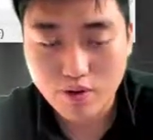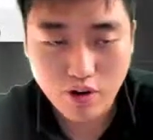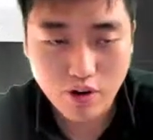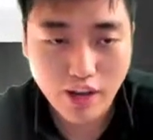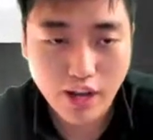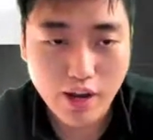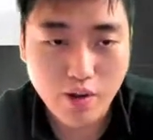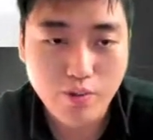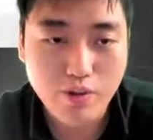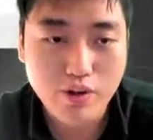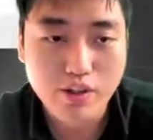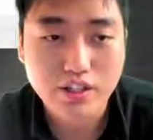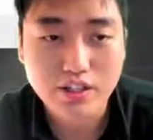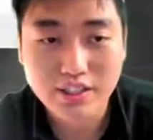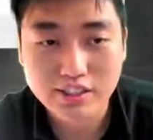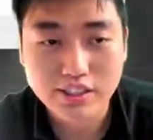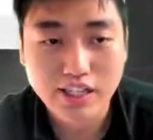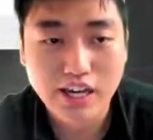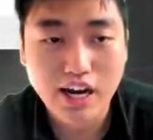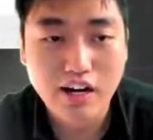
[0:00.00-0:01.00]
Okay, we
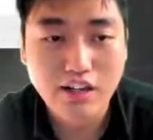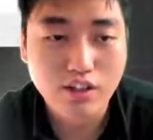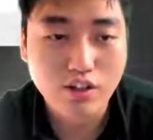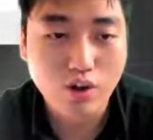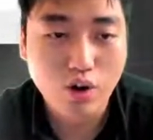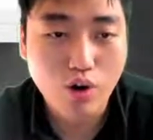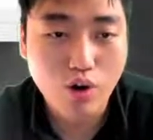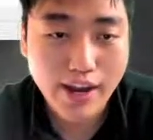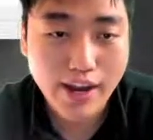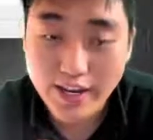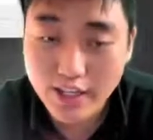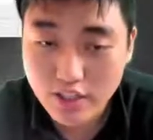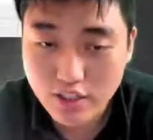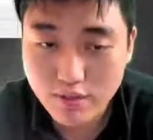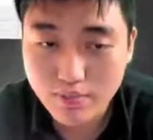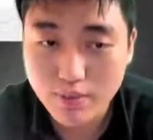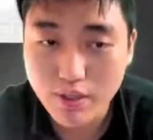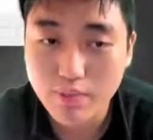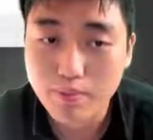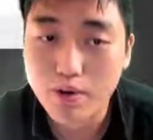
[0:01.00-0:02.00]
discounted all Asian
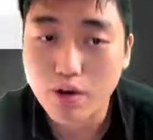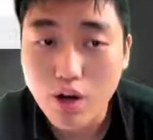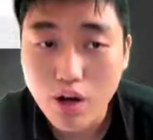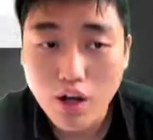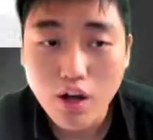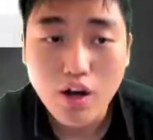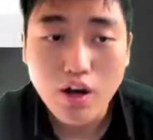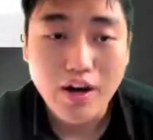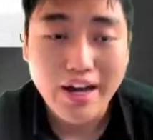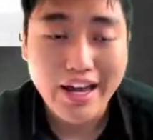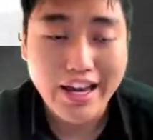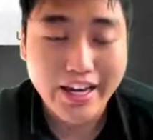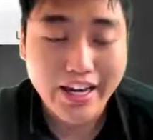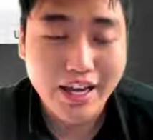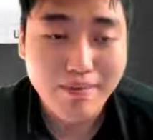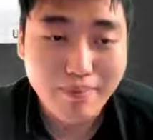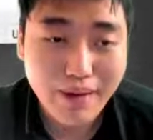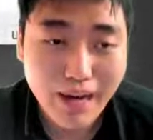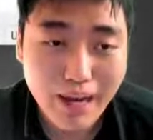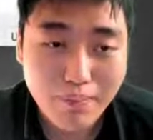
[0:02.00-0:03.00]
people, aka
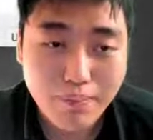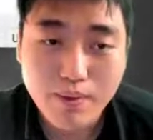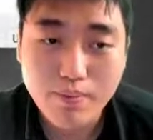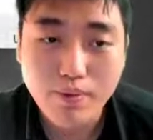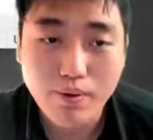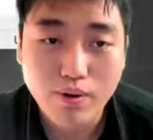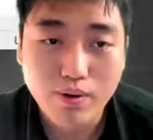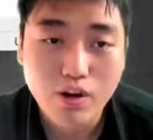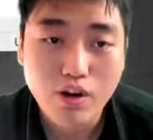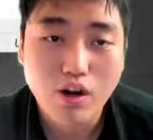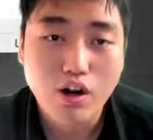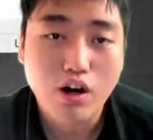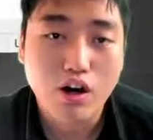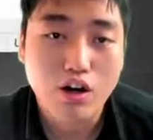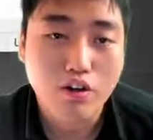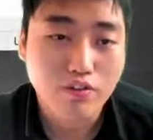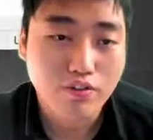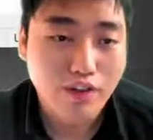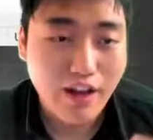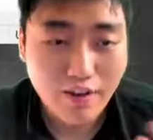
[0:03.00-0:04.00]
my people, all
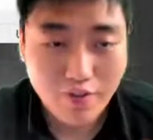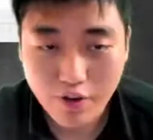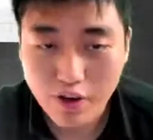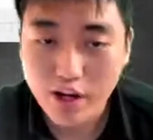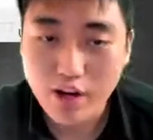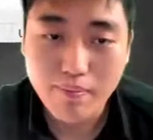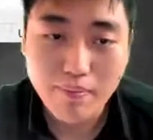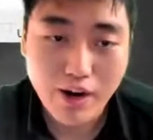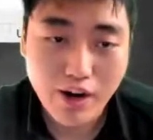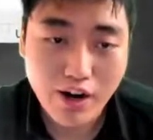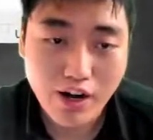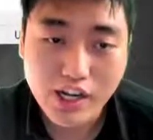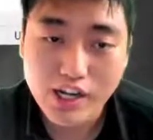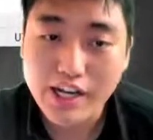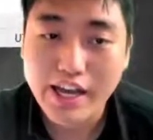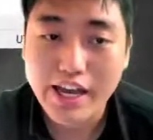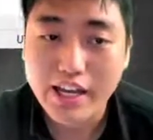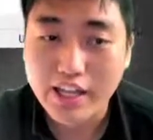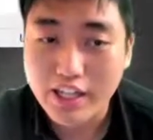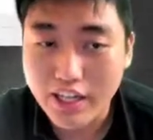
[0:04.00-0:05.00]
of the African American,
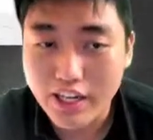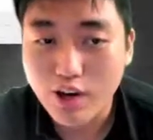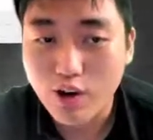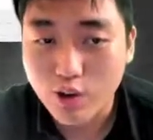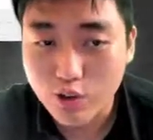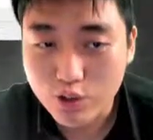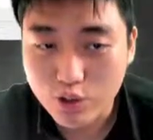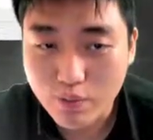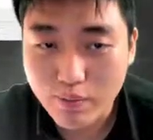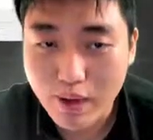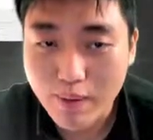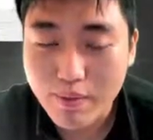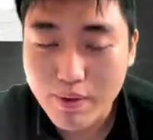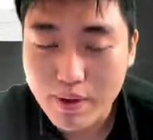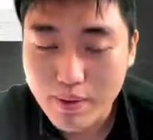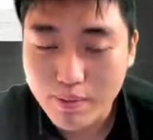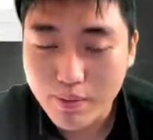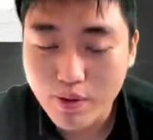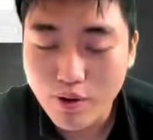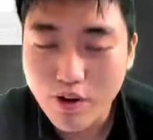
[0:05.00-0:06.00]
aka also my
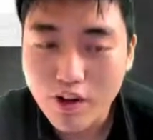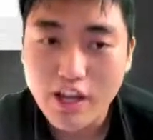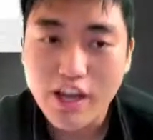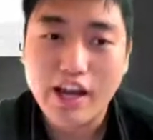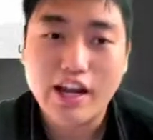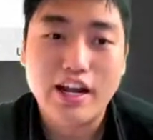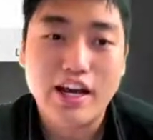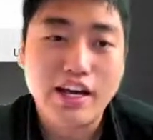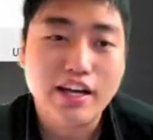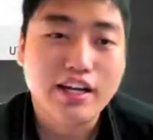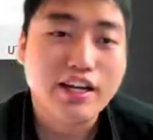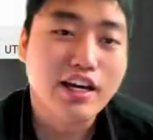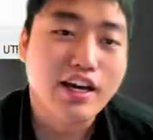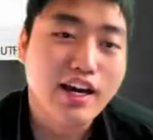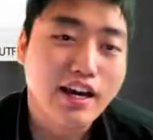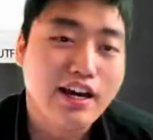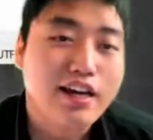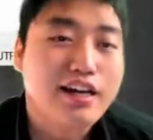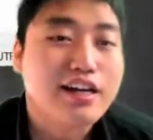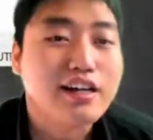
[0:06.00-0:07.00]
people, and
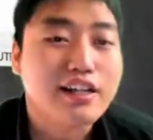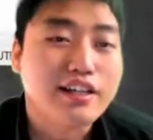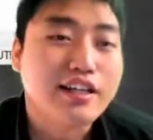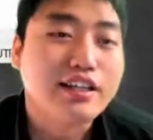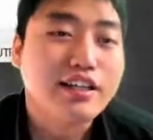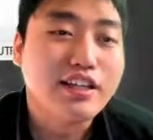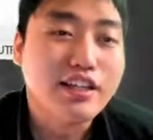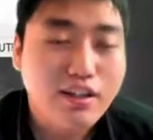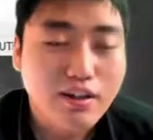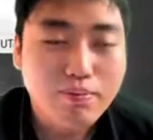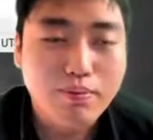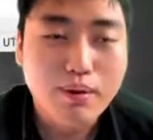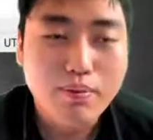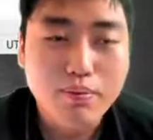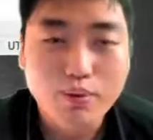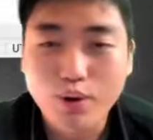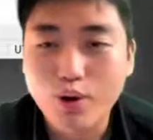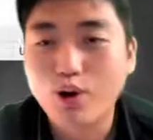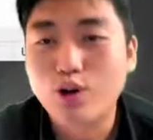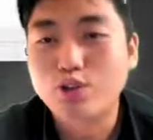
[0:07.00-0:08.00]
aka Latina
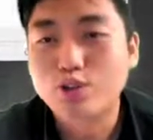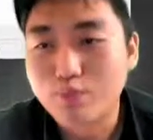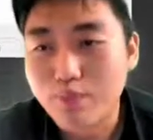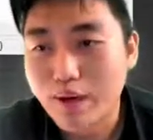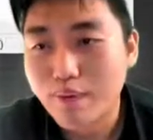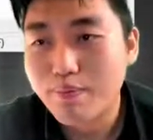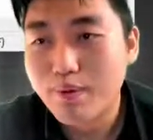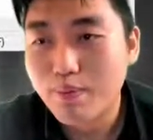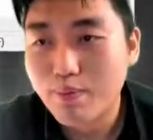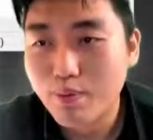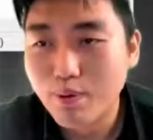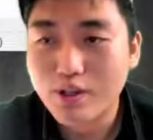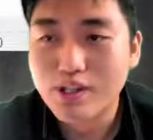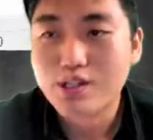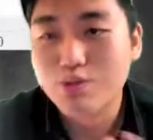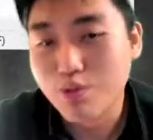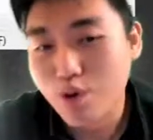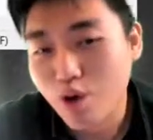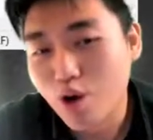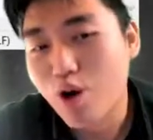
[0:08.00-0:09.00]
people, also my people, because
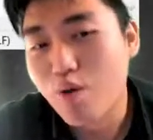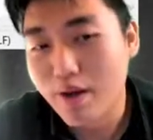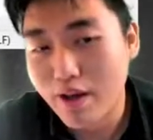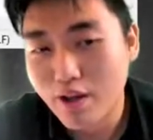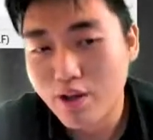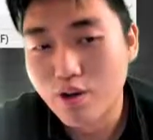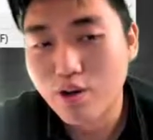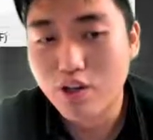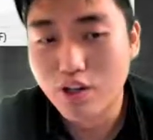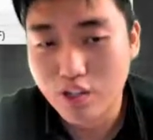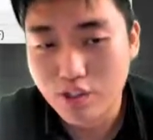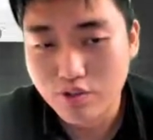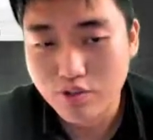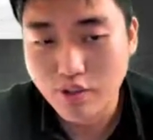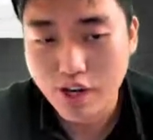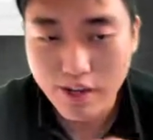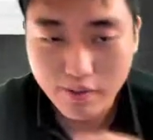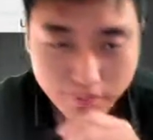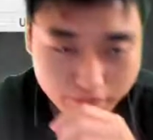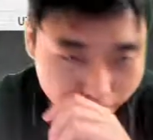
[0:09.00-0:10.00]
we're all minorities,
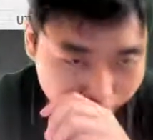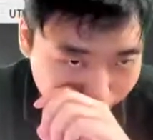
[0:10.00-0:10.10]
right?